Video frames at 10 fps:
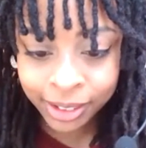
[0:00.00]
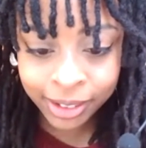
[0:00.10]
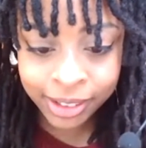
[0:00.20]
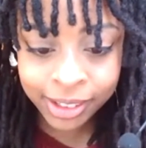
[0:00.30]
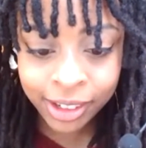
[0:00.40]

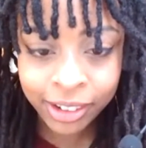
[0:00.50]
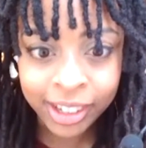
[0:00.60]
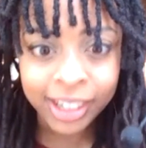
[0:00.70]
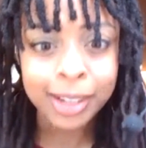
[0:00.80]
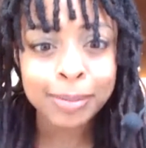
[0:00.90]
Sorry,
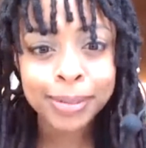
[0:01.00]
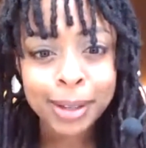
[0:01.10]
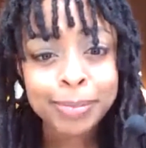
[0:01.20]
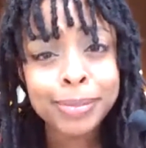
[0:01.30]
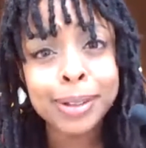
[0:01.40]

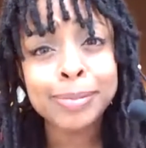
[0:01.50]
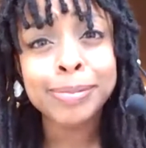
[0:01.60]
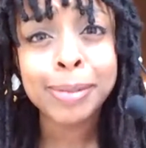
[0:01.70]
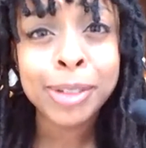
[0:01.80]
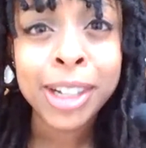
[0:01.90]

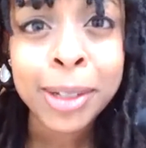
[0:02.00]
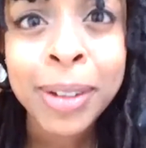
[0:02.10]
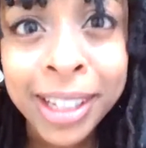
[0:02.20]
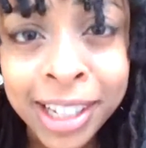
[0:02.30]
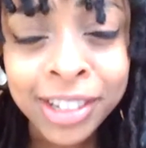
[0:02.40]
I'm trying to pay
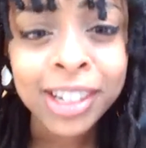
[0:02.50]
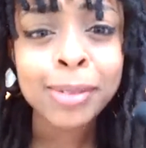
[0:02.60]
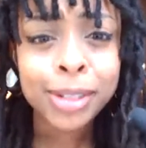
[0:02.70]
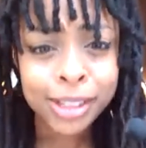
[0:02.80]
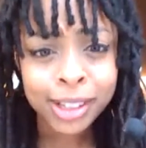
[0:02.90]
attention.
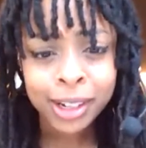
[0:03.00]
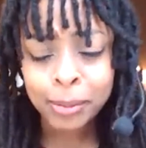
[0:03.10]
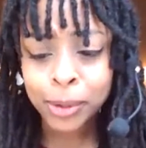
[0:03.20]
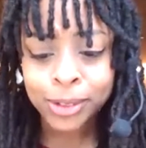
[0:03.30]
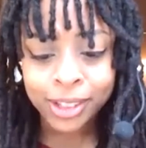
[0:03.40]
I'm just gonna
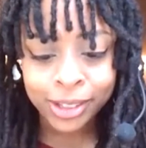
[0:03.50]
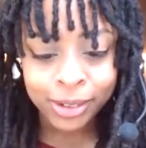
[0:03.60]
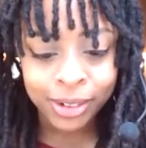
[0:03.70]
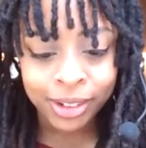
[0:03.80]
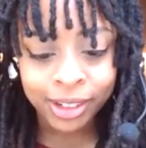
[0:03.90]
post this
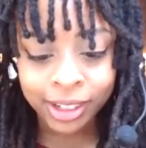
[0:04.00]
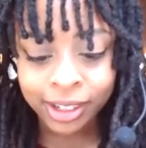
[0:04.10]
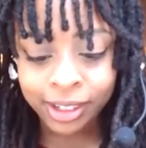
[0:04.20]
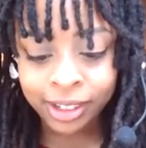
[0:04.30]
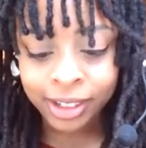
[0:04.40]
on
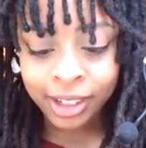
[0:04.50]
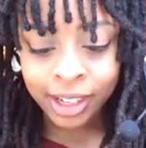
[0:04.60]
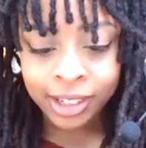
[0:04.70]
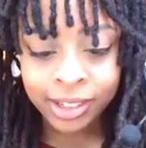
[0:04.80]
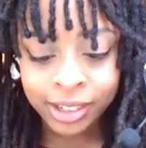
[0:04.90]

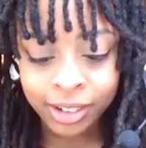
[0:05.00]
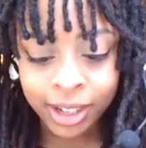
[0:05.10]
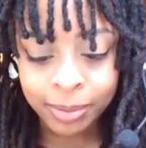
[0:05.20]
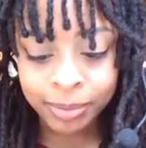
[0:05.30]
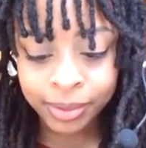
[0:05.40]

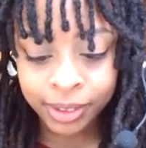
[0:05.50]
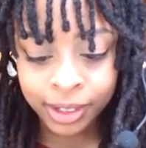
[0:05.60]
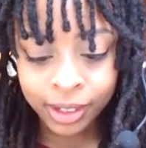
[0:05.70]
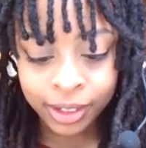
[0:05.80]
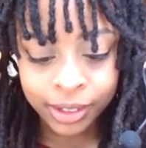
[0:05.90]
Instagram
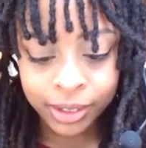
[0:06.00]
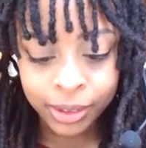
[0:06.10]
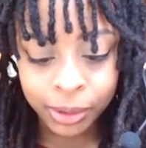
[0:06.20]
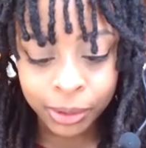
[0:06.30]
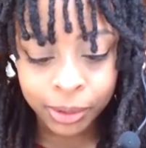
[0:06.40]

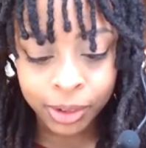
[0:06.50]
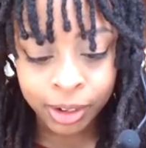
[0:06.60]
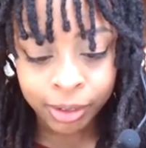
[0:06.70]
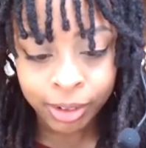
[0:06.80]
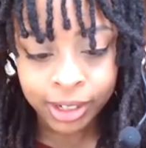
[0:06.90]
so
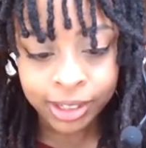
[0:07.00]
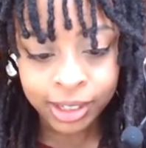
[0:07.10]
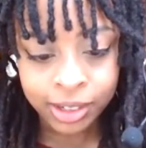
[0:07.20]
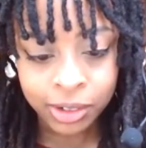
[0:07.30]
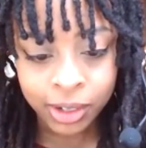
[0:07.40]
our friends
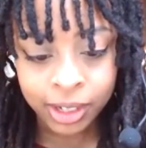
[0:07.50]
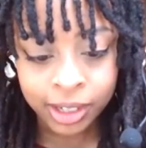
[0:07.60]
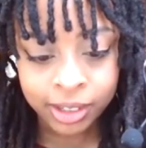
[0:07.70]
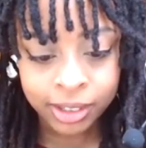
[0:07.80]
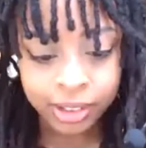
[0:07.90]
can join
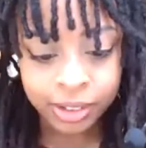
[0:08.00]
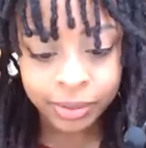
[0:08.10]
us.